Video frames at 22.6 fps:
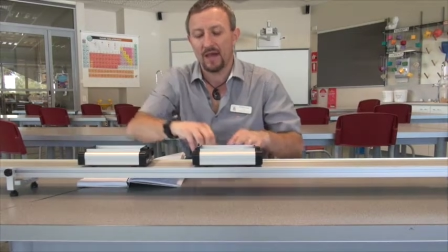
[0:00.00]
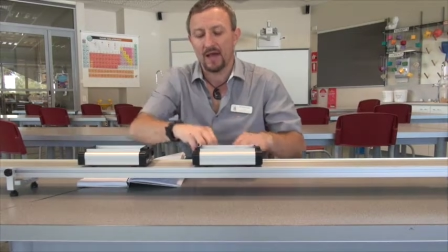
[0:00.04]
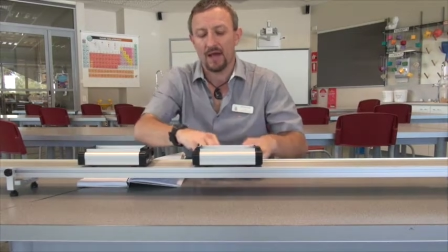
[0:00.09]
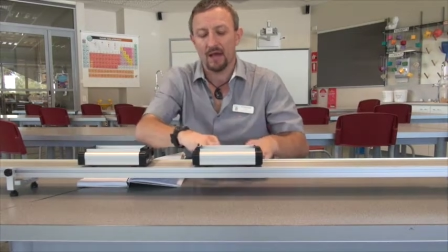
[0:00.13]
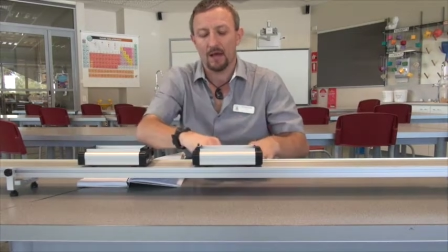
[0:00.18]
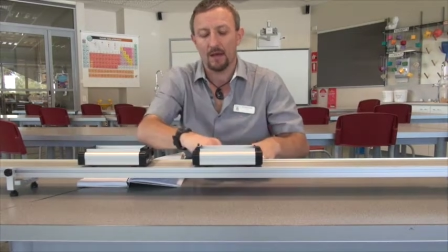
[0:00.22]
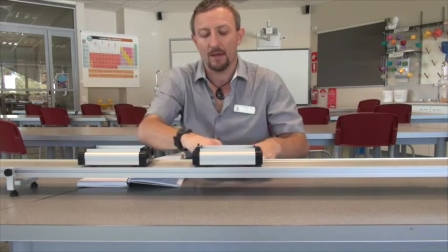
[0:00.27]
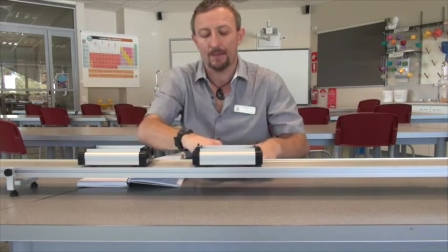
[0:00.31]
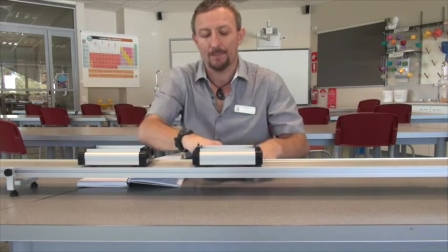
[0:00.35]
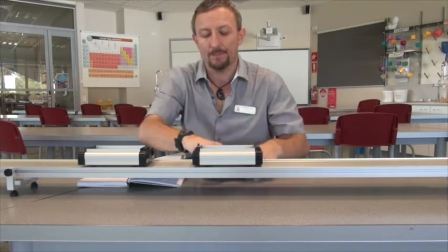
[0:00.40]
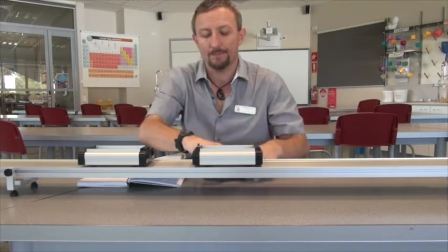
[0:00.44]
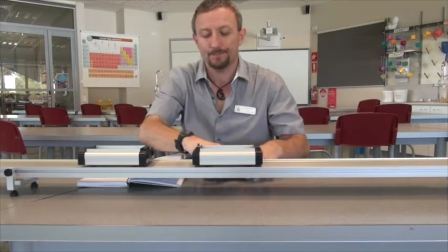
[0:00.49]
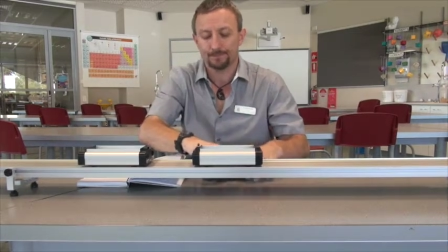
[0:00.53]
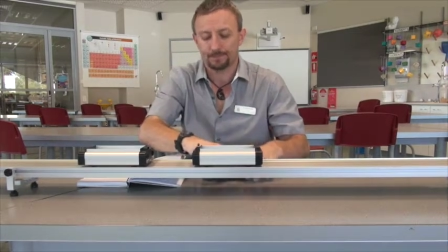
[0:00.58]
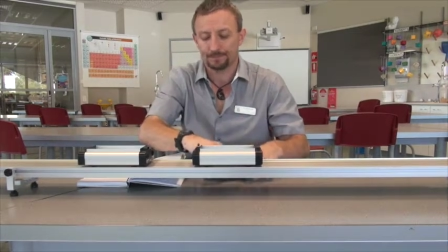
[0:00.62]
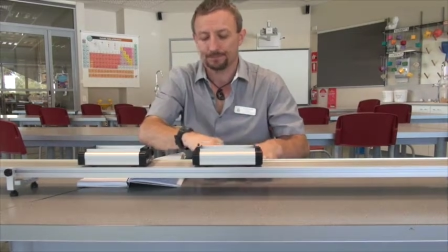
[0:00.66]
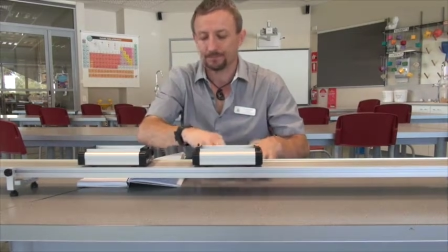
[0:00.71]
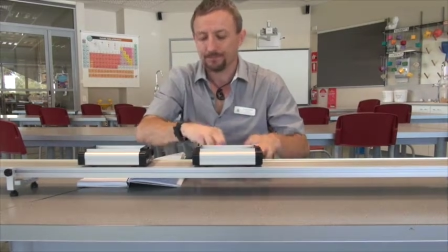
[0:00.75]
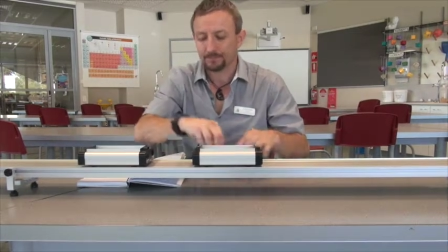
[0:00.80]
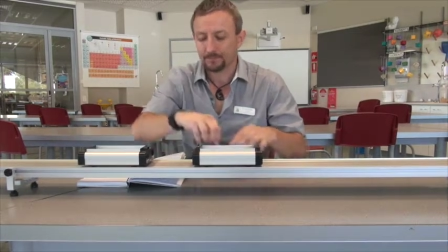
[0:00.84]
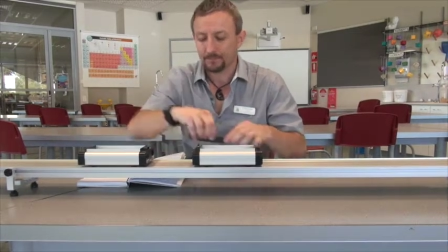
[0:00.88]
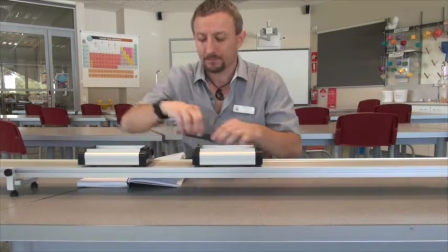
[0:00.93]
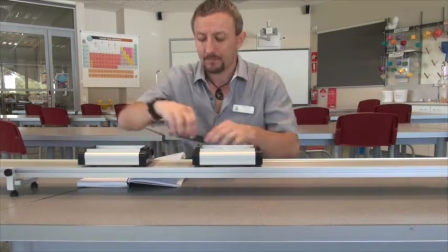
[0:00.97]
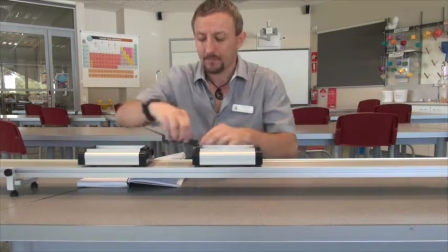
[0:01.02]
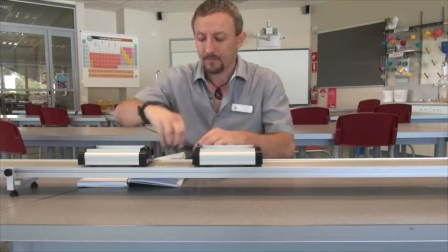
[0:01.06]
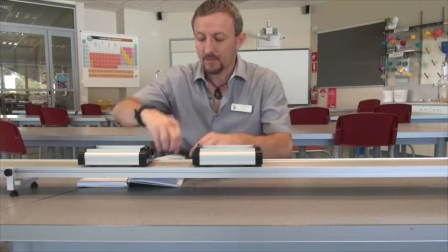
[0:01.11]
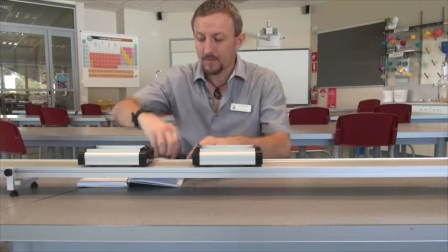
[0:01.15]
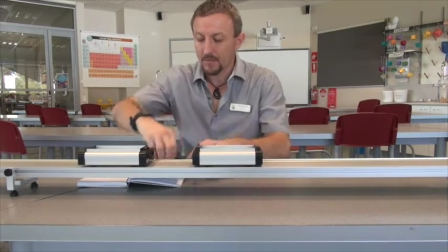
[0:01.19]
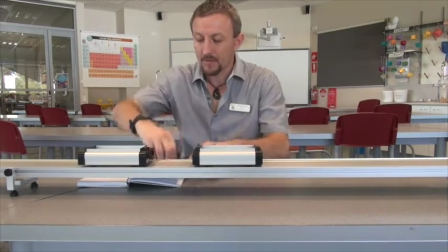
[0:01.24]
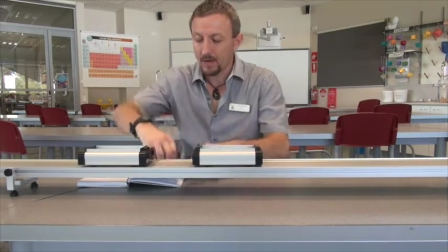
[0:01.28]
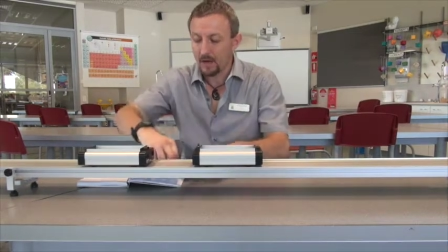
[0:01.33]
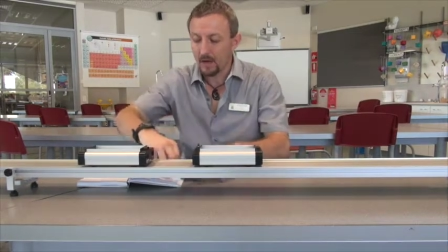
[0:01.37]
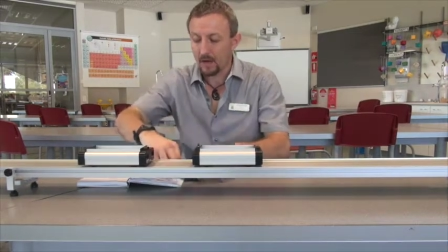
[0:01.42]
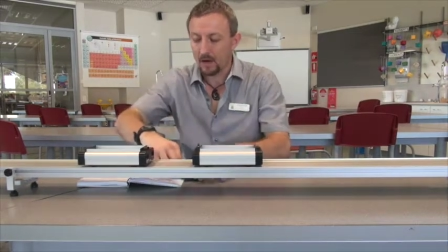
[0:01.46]
um,
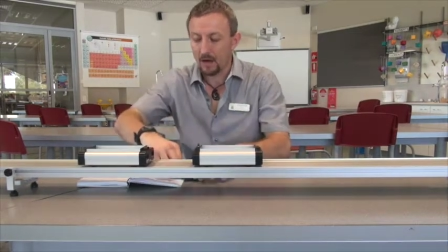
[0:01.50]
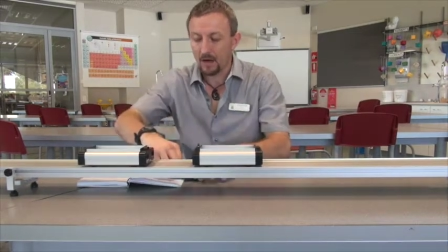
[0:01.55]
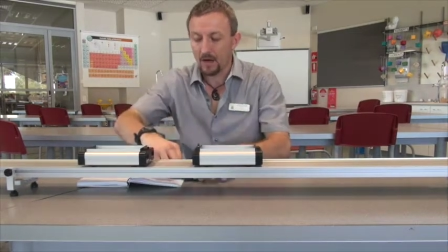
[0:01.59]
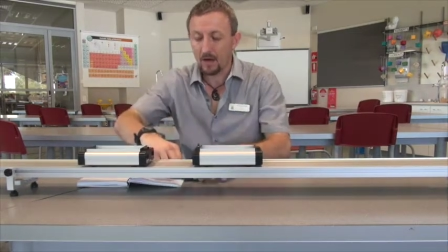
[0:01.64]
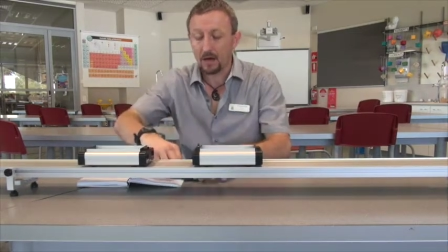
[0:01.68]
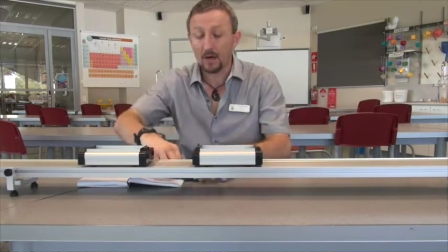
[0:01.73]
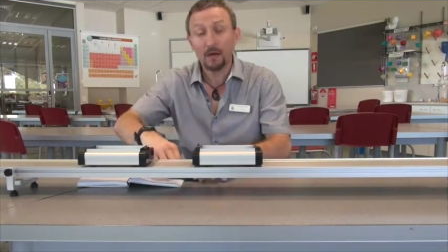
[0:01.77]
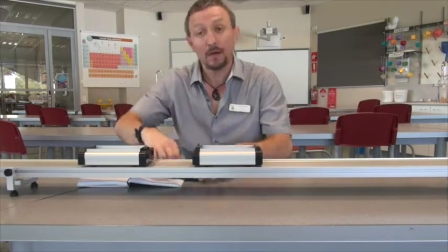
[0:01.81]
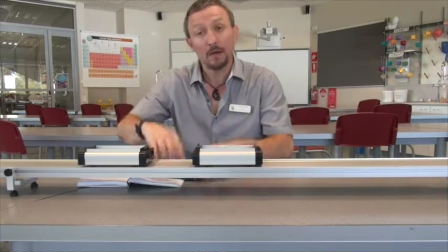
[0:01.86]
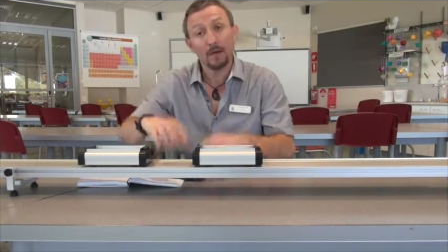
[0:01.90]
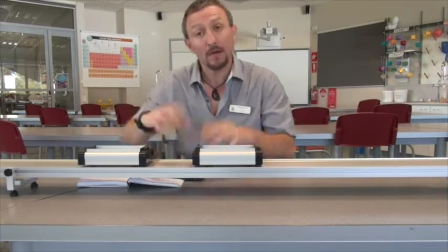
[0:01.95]
our